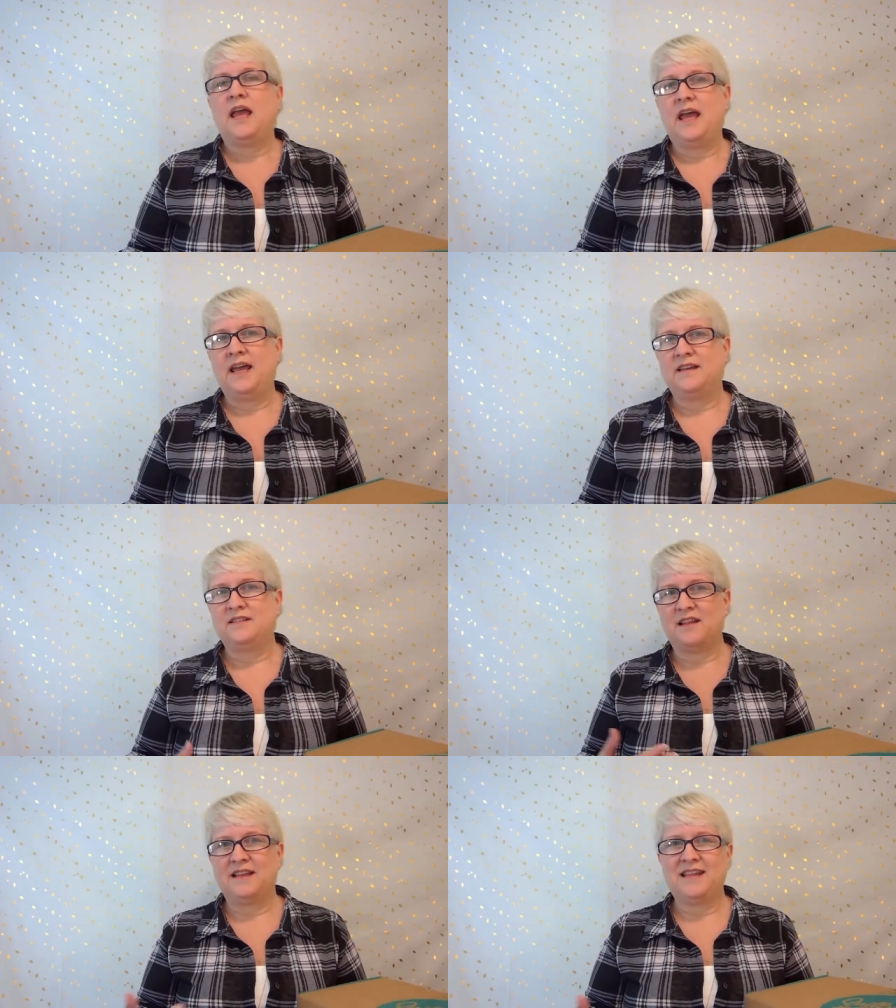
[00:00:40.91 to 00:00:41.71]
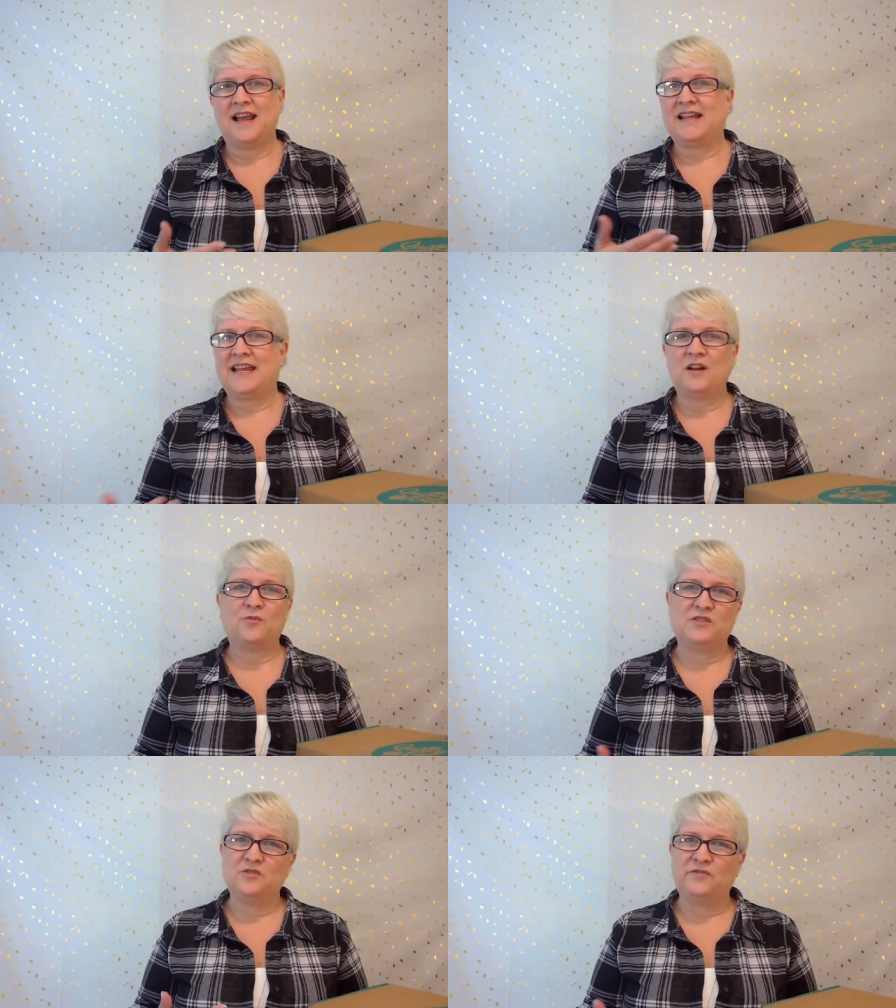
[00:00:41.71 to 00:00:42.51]
and I can't
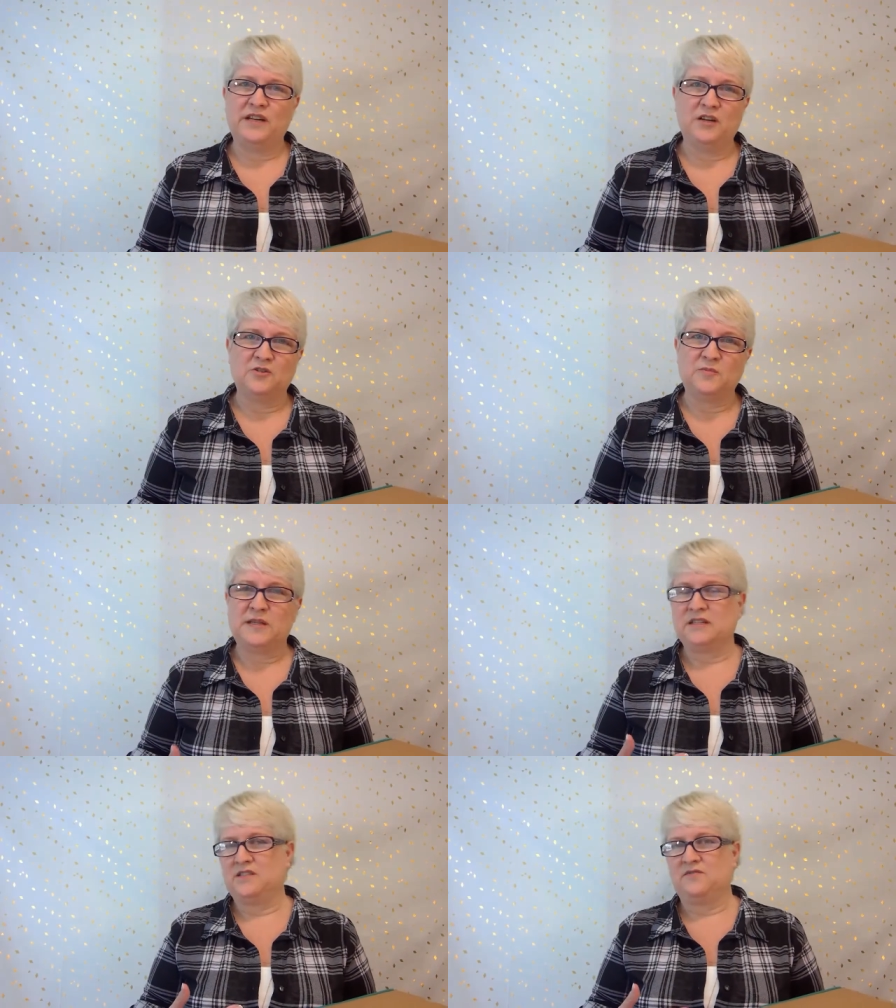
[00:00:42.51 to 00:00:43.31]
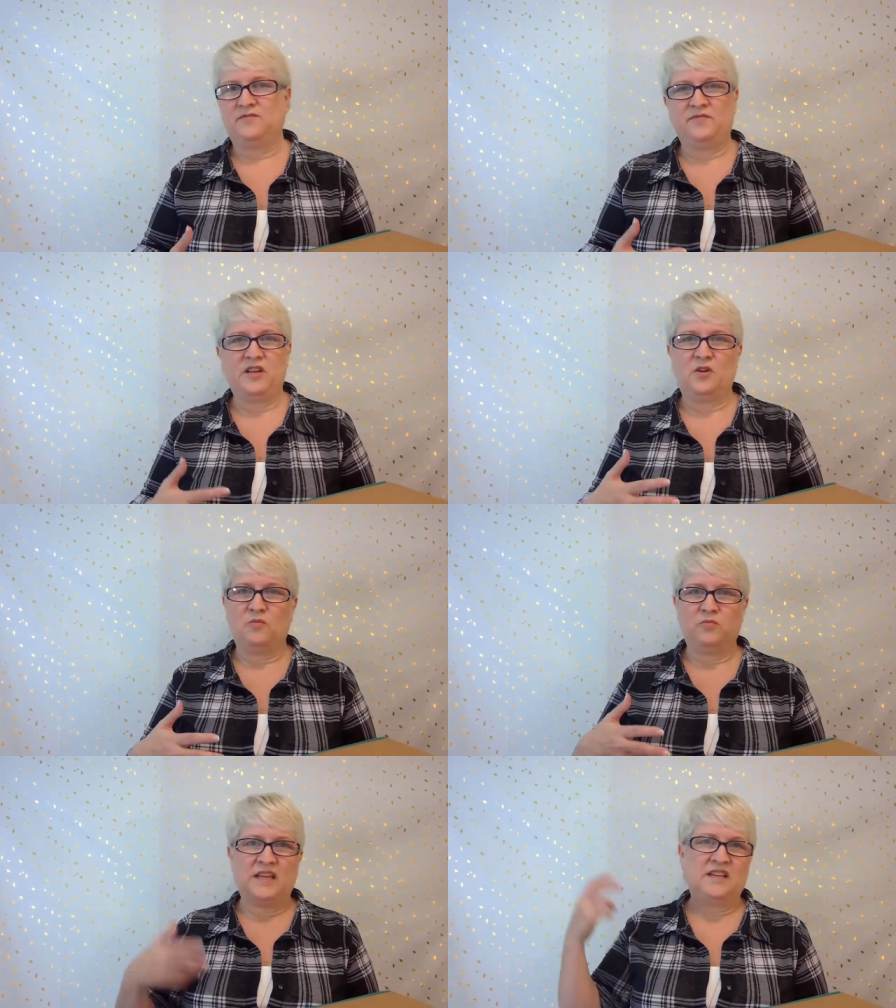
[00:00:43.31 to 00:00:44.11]
always do videos because of, you
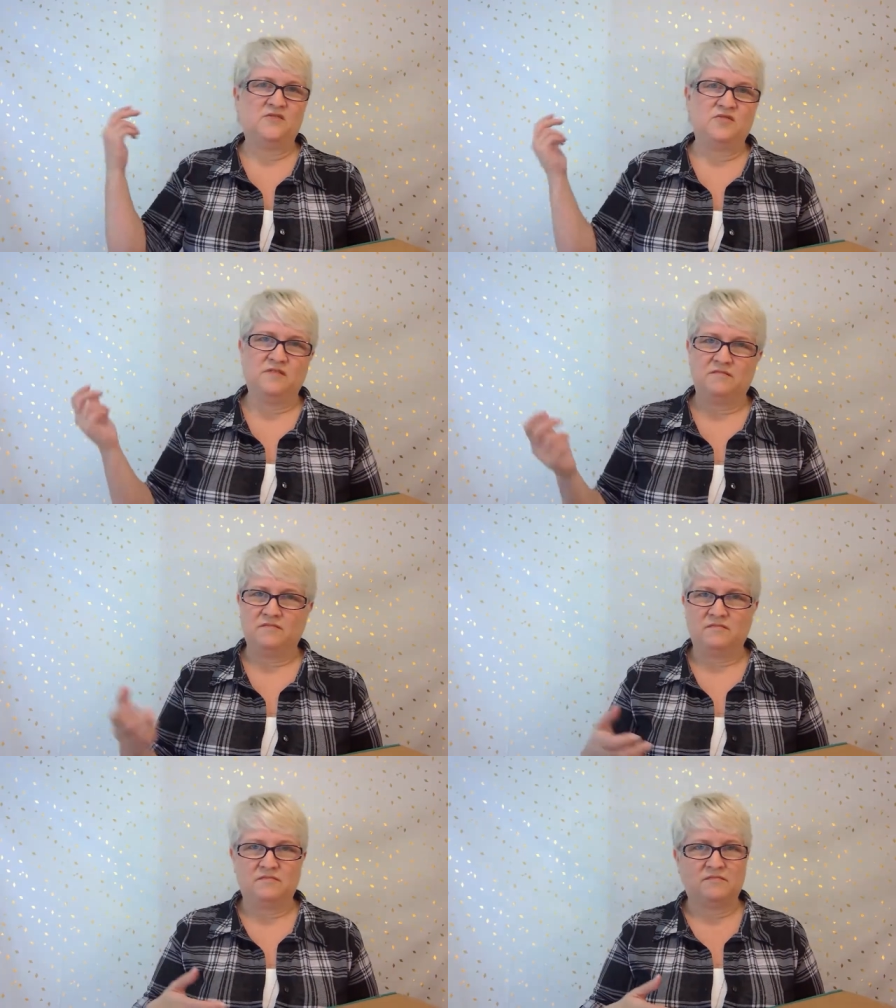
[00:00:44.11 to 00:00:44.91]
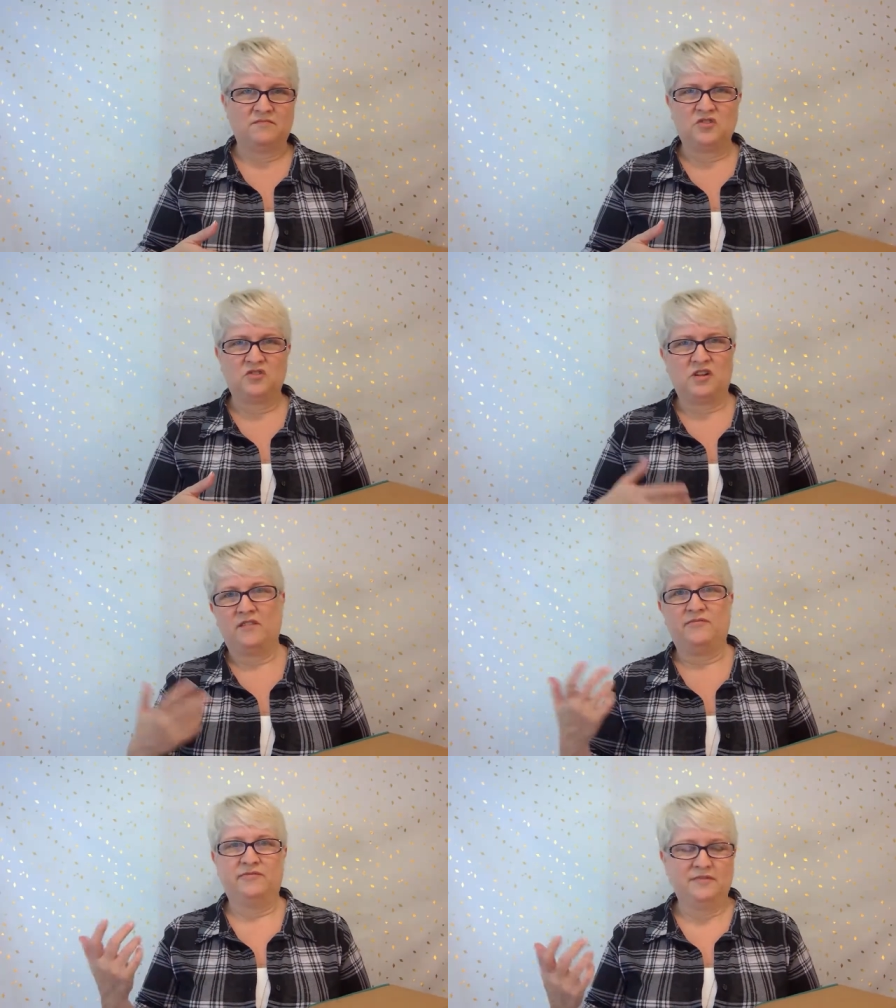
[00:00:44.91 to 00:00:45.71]
know, kids and
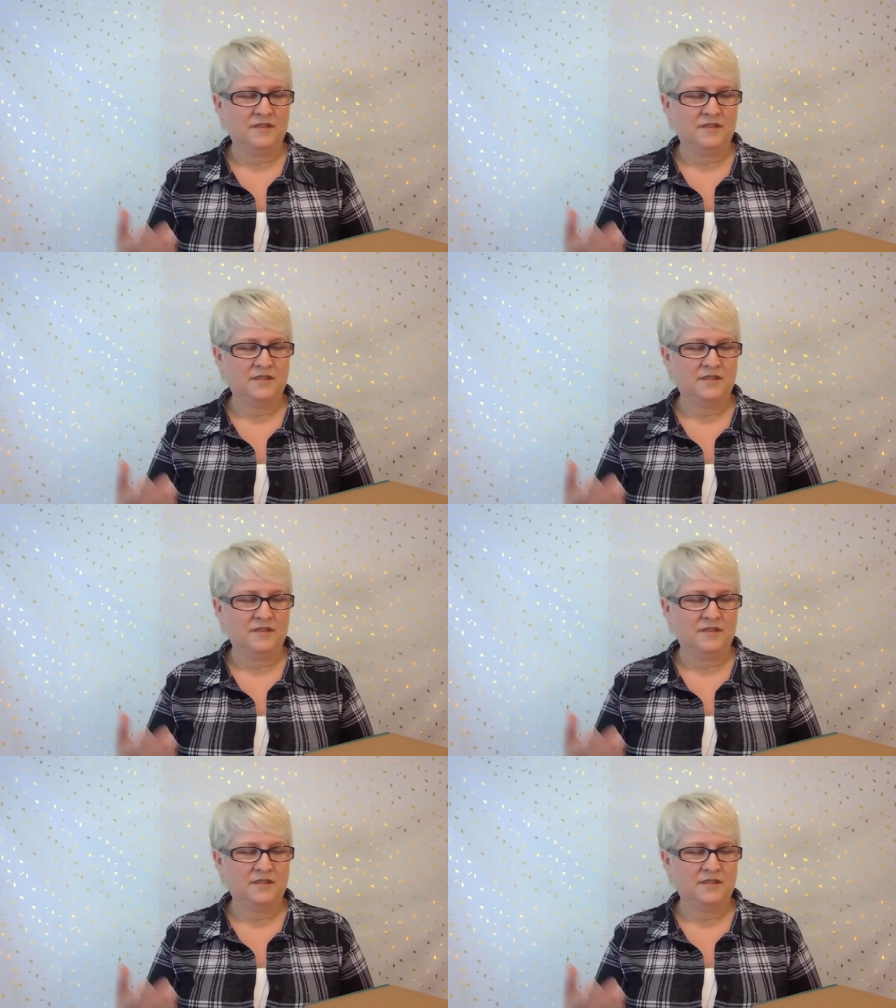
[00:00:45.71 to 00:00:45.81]
stuff.